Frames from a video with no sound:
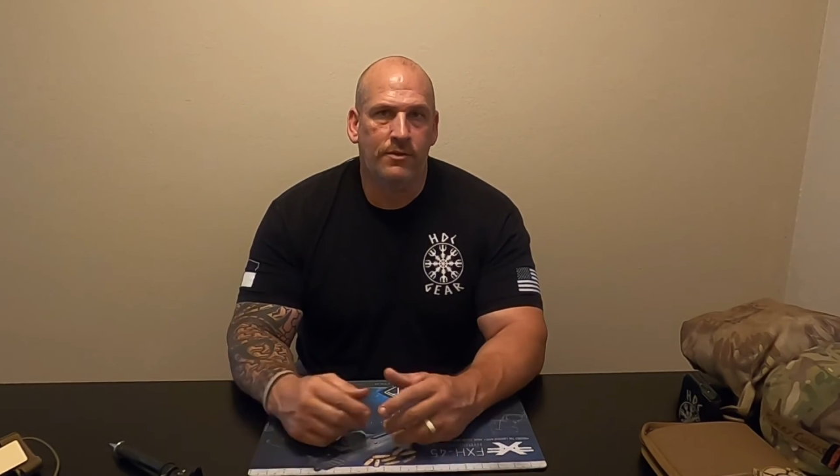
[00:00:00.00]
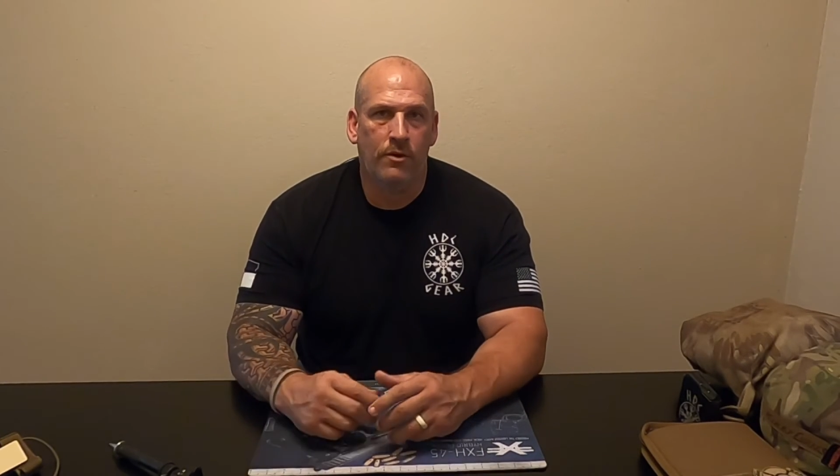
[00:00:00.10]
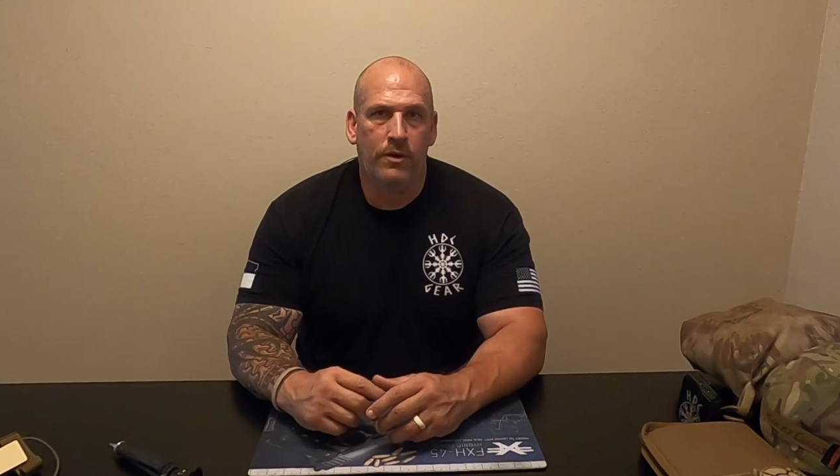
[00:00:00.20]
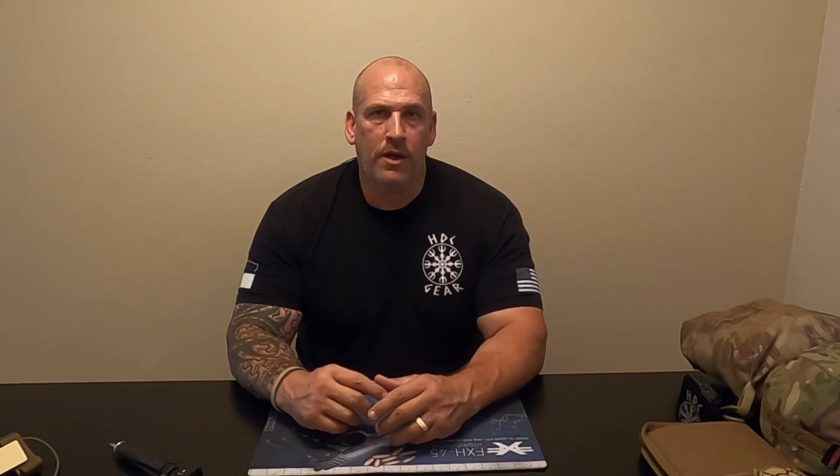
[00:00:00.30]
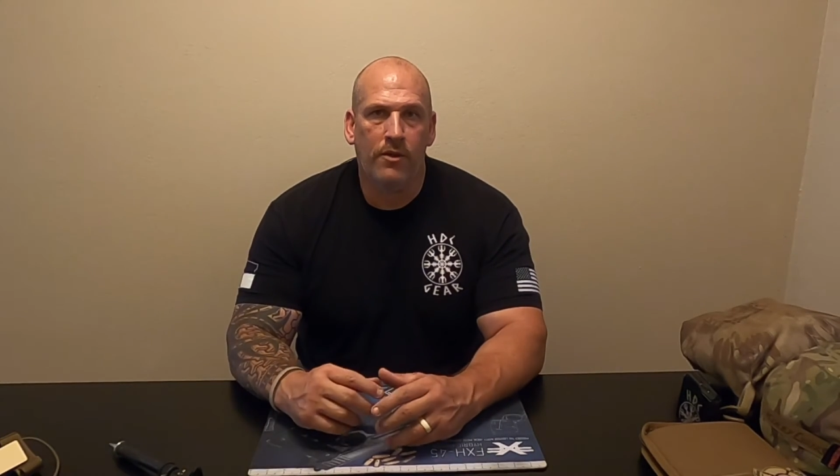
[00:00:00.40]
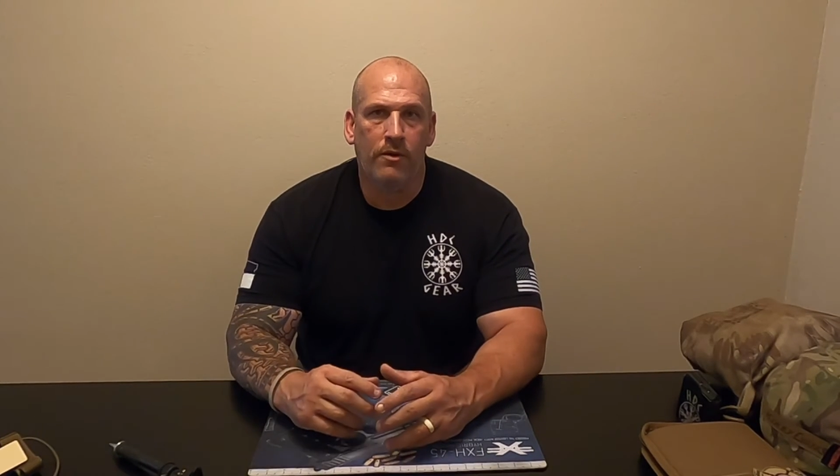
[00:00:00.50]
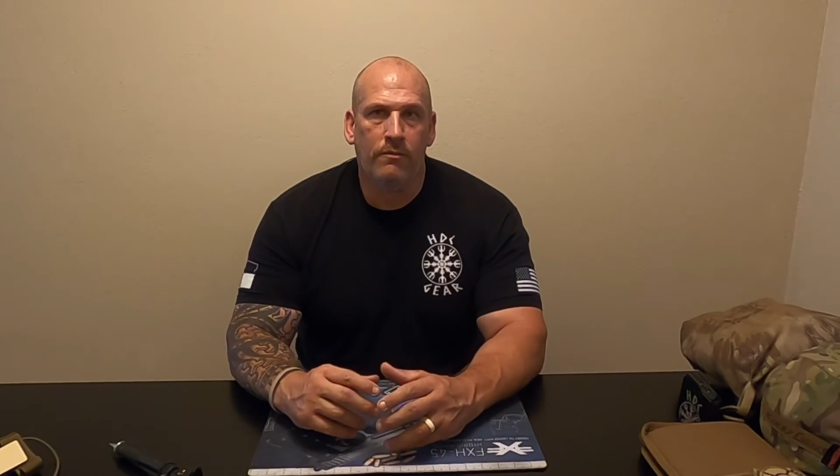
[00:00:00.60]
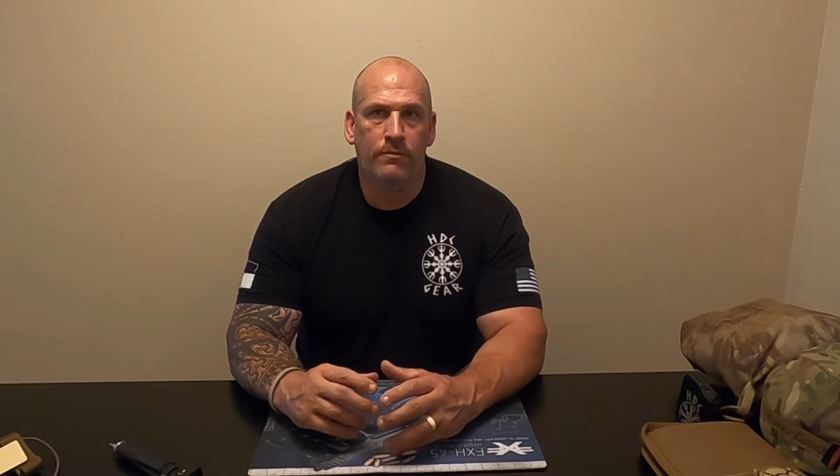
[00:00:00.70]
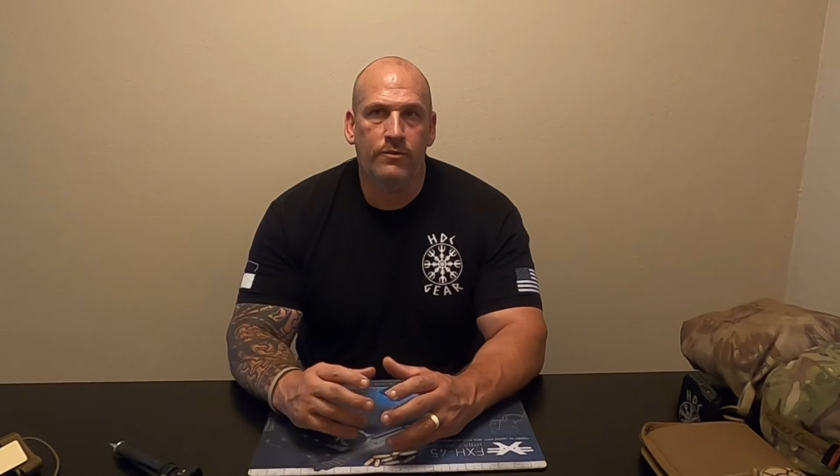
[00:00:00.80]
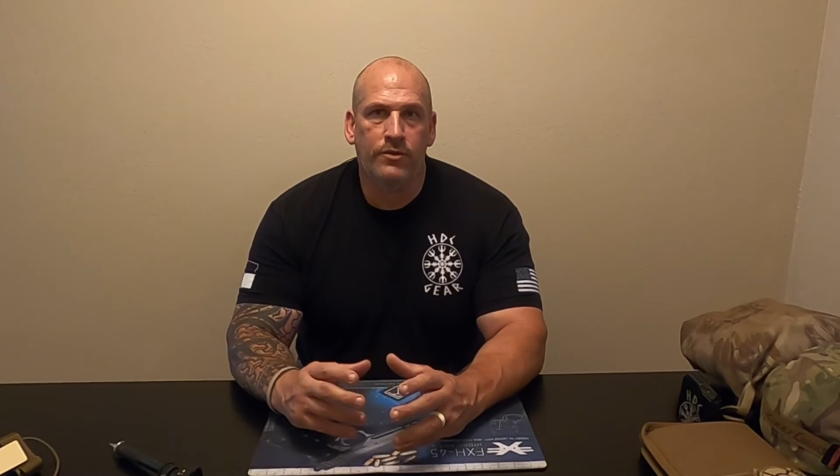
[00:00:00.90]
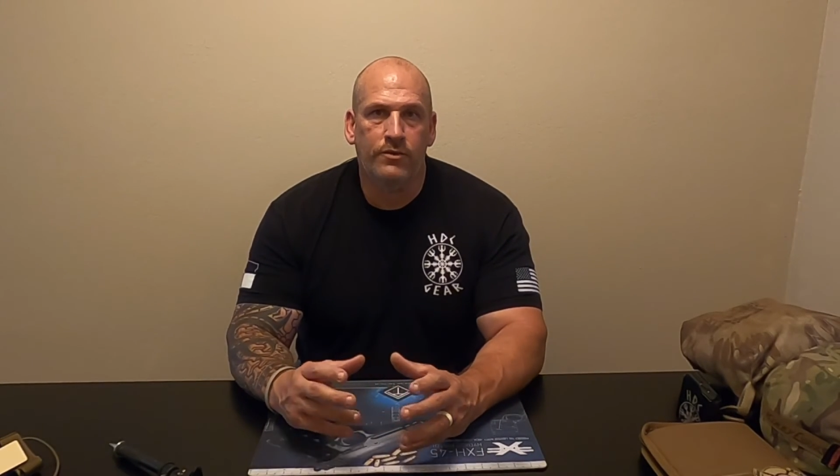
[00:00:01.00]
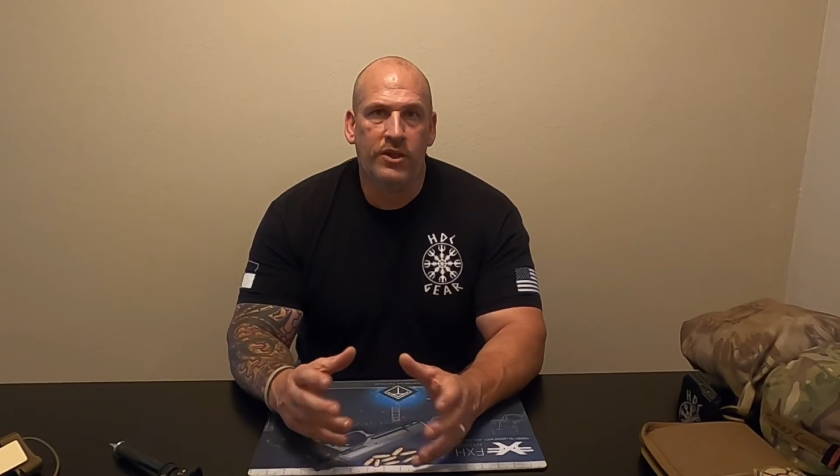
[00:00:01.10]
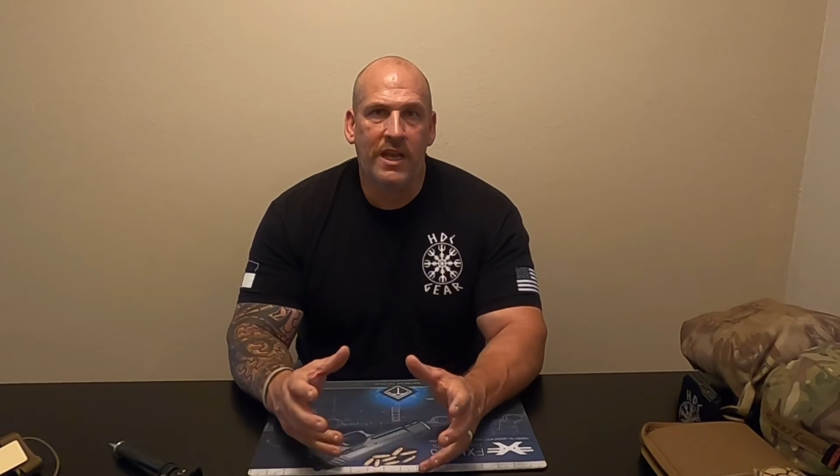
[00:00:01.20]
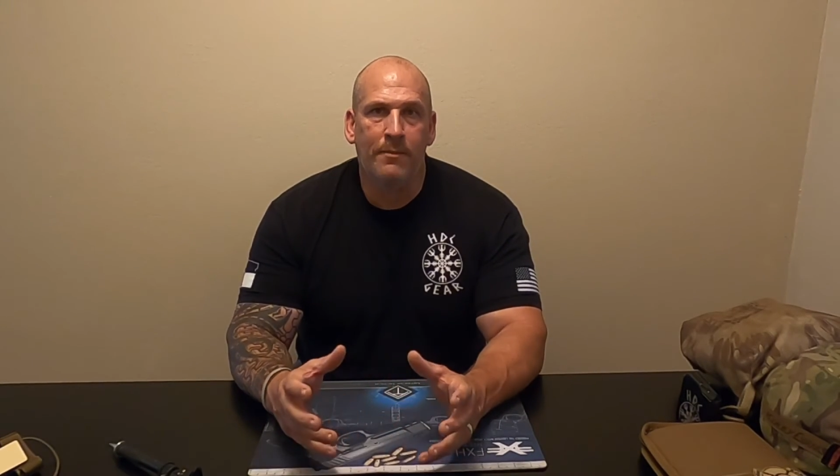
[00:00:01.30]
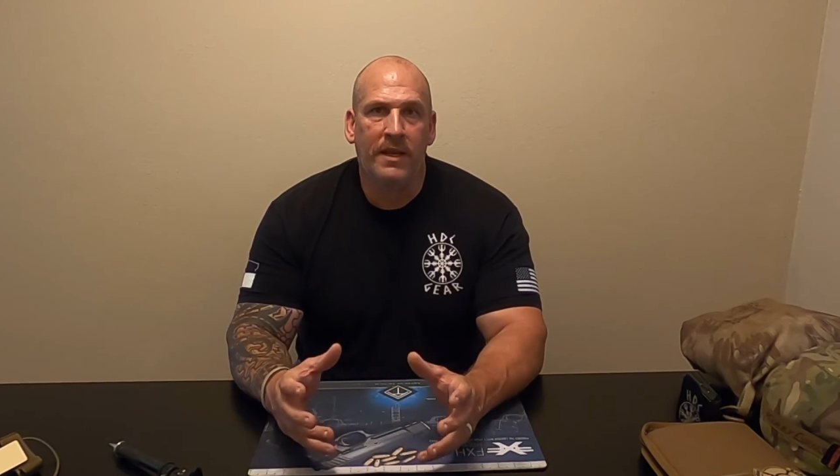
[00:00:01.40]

So another cheap